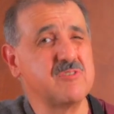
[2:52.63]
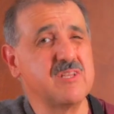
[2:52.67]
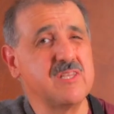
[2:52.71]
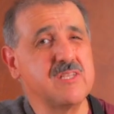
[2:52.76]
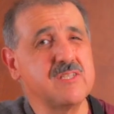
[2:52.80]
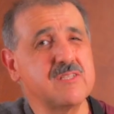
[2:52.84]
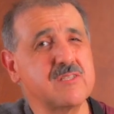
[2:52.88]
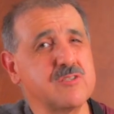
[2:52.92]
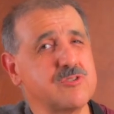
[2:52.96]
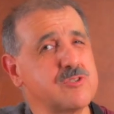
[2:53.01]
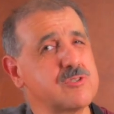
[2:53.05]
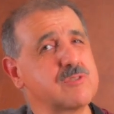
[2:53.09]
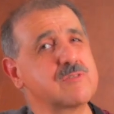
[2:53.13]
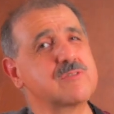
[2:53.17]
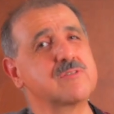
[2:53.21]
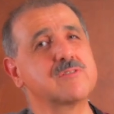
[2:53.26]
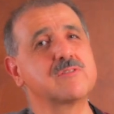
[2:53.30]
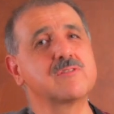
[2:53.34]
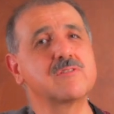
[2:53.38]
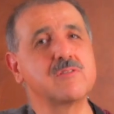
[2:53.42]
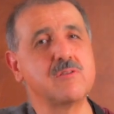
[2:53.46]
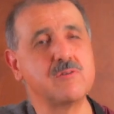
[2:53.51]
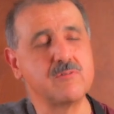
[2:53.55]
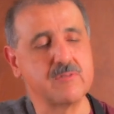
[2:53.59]
release the sugar
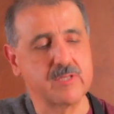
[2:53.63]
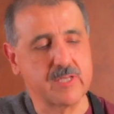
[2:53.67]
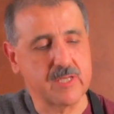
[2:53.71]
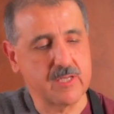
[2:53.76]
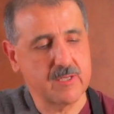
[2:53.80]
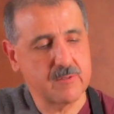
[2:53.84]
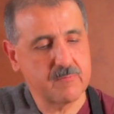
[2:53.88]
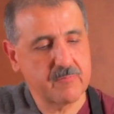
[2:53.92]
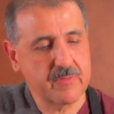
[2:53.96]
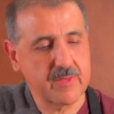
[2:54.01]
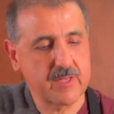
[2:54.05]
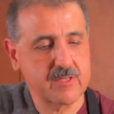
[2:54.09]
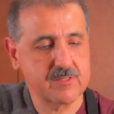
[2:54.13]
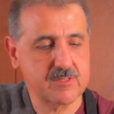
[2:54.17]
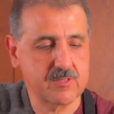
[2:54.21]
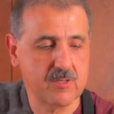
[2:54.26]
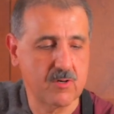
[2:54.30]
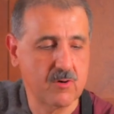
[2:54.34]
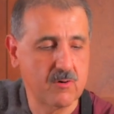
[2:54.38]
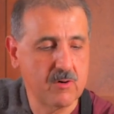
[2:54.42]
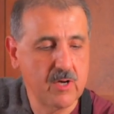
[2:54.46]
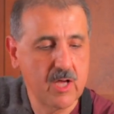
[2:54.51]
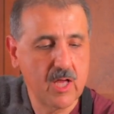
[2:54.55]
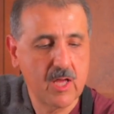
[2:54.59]
slowly.
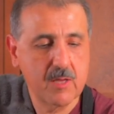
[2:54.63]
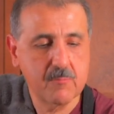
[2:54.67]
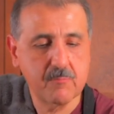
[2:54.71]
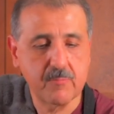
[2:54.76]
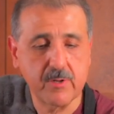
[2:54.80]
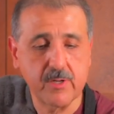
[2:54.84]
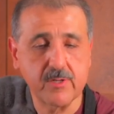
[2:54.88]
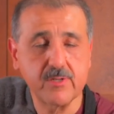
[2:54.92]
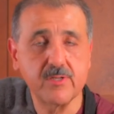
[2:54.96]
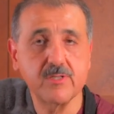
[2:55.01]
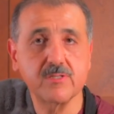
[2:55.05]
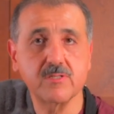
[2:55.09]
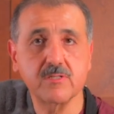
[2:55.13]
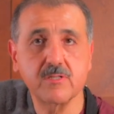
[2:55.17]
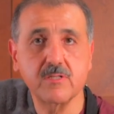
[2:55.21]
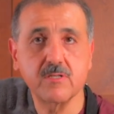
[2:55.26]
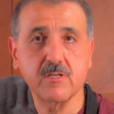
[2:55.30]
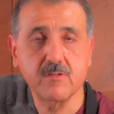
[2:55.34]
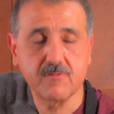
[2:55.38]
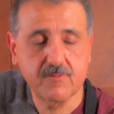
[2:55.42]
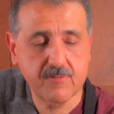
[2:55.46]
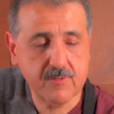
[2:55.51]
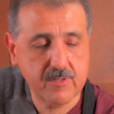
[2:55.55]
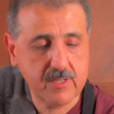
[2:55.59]
So berries are
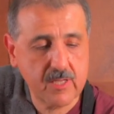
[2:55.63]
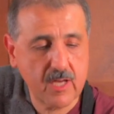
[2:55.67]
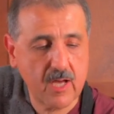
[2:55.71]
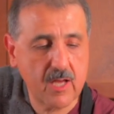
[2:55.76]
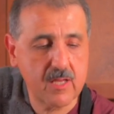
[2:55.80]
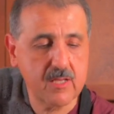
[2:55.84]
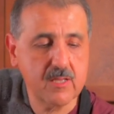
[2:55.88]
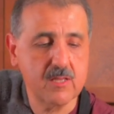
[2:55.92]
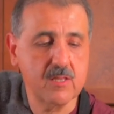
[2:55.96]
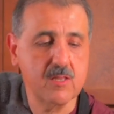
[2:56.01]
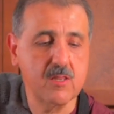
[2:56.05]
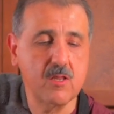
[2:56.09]
good for that.